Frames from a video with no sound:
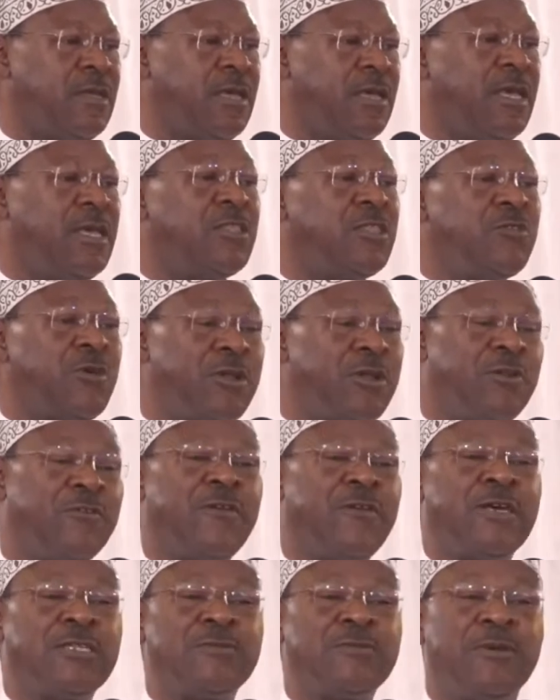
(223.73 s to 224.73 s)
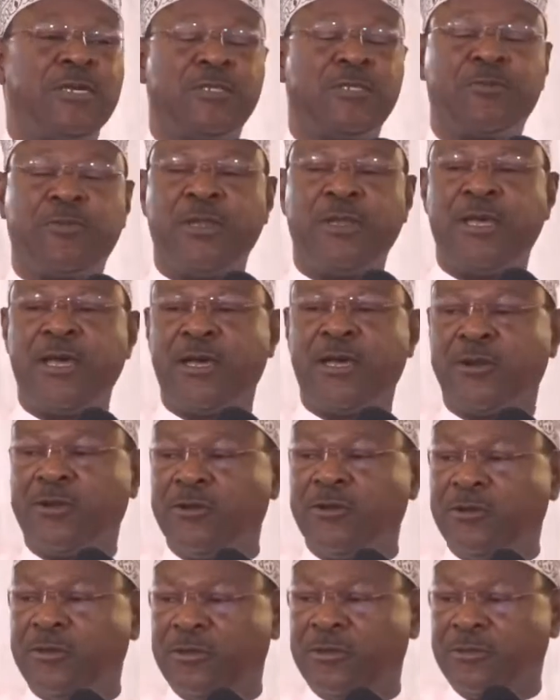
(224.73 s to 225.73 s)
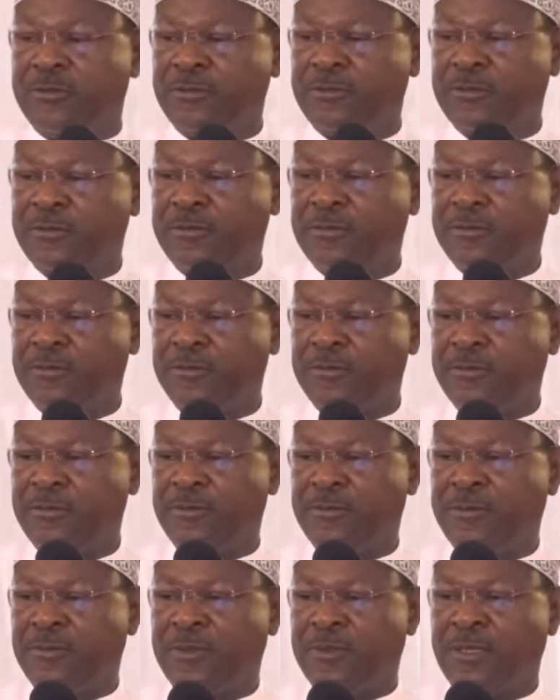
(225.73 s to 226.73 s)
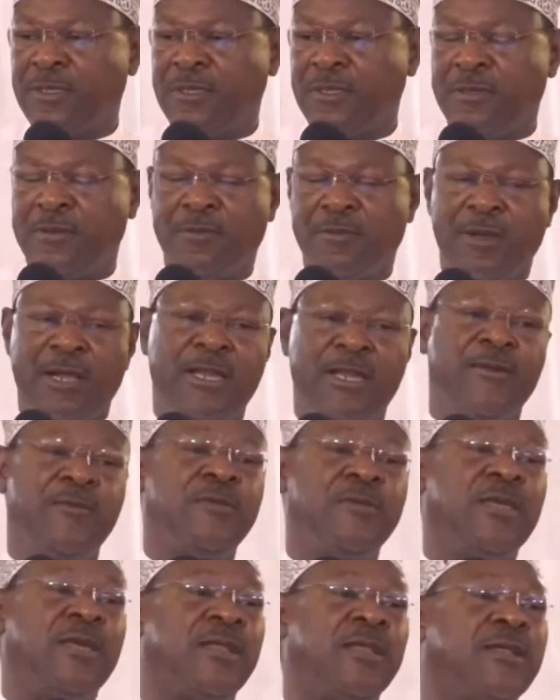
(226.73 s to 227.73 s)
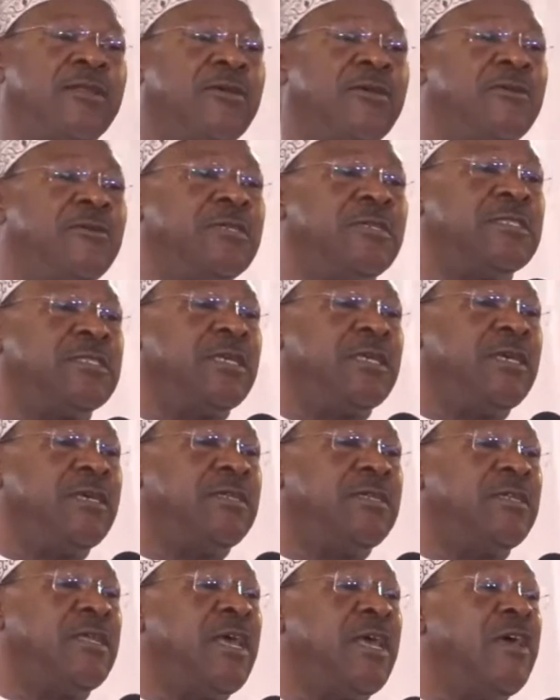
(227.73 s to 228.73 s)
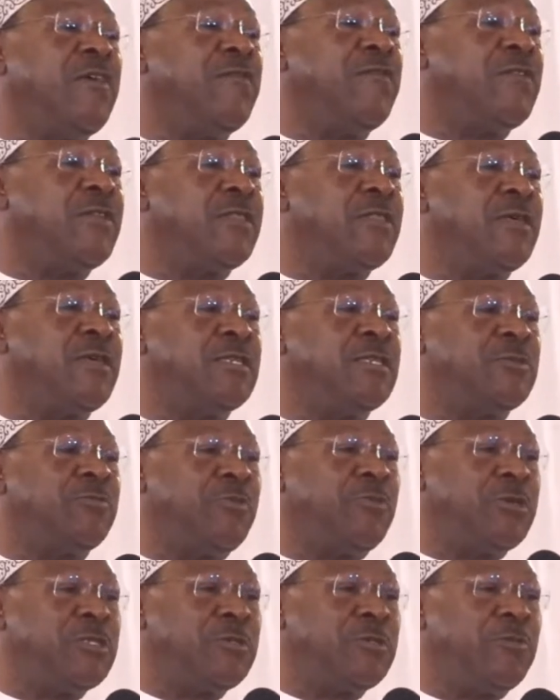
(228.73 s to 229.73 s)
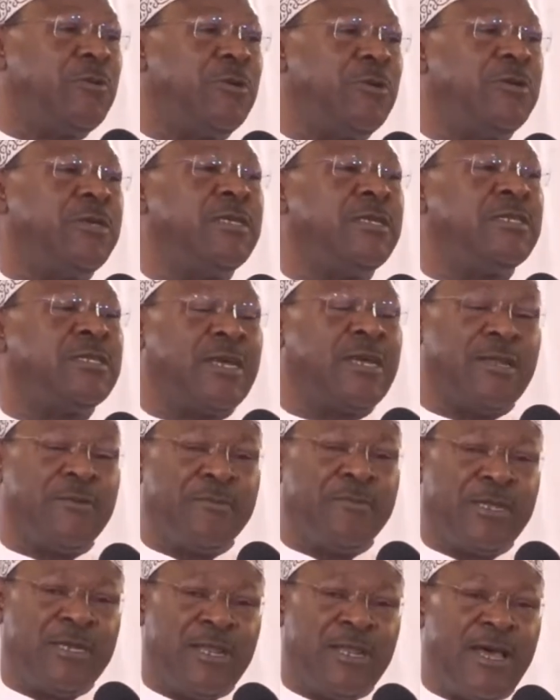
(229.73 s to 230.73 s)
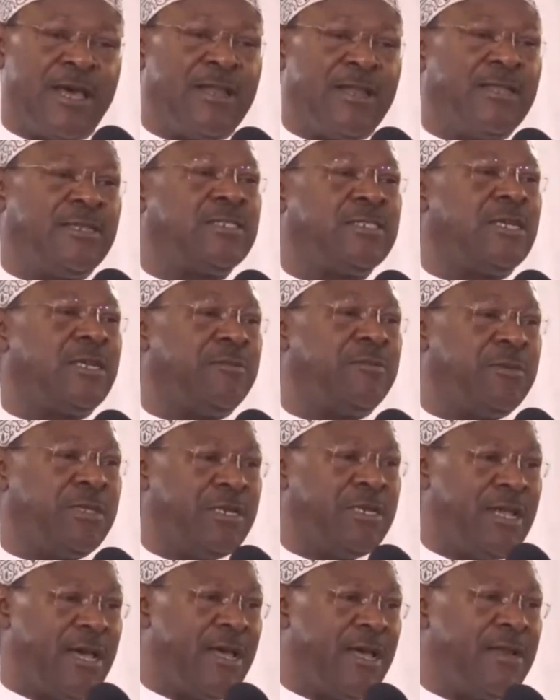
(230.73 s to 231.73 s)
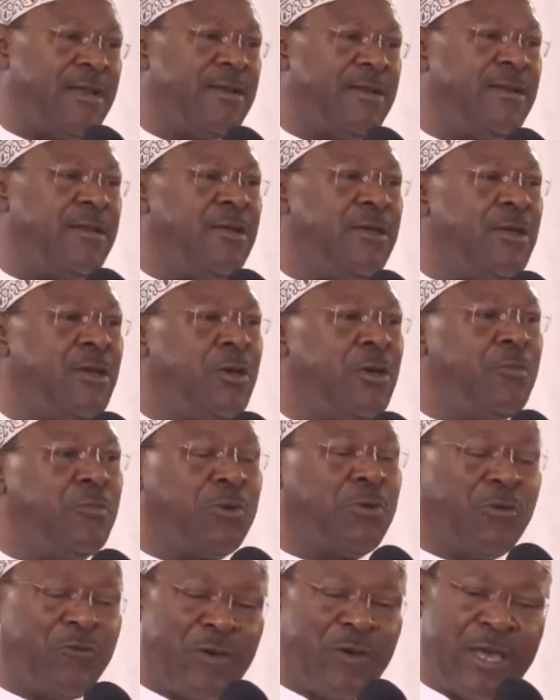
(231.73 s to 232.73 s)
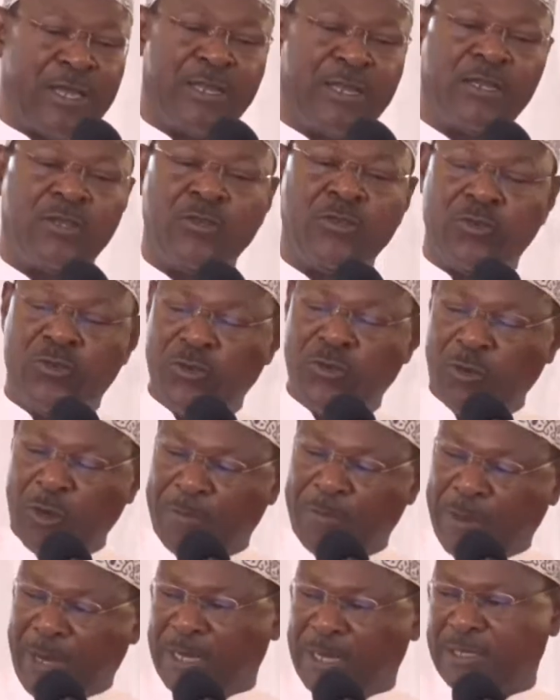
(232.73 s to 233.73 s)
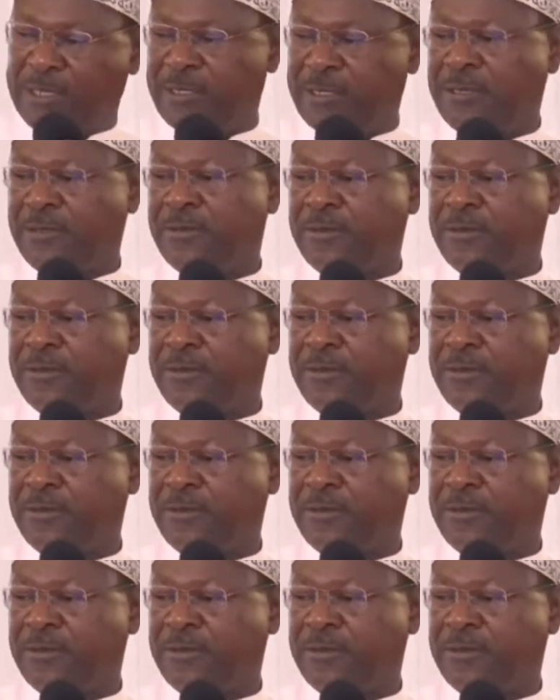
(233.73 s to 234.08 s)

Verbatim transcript: Each one of us must play a role. Mwalimu Nyerere always said, everything is possible, it can be done, it shall be done, provided you do your part.